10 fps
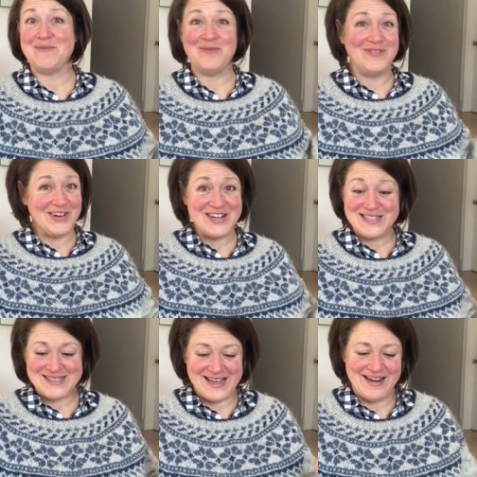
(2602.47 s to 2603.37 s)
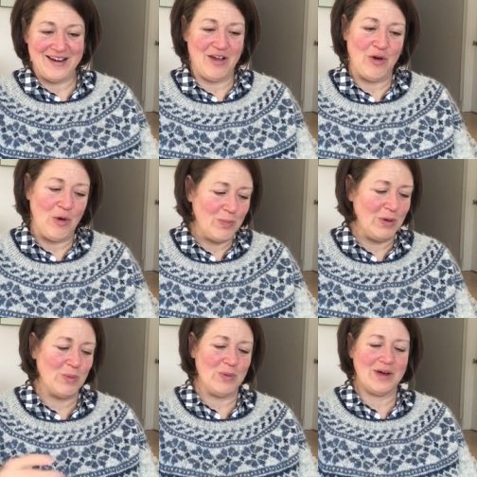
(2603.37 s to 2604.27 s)
I'm very excited. I hope
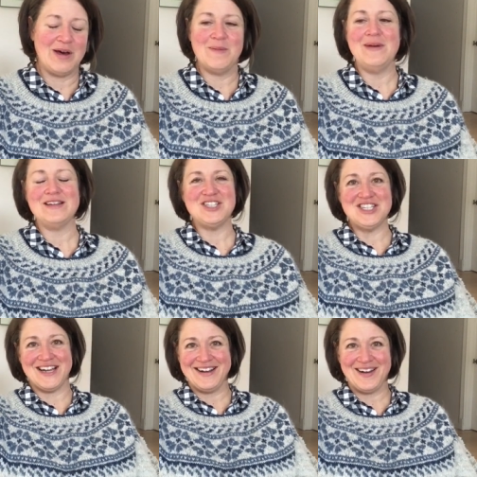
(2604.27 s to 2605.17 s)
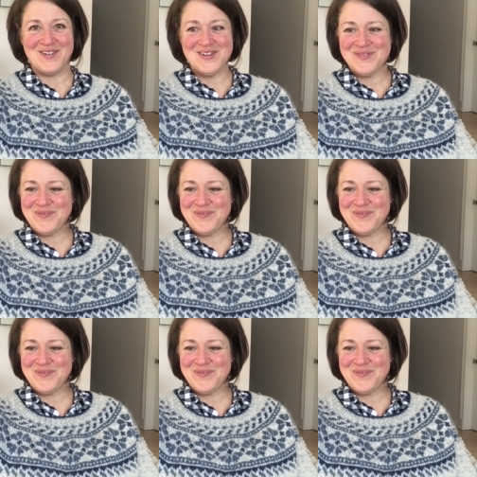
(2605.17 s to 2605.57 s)
you will come and check it out.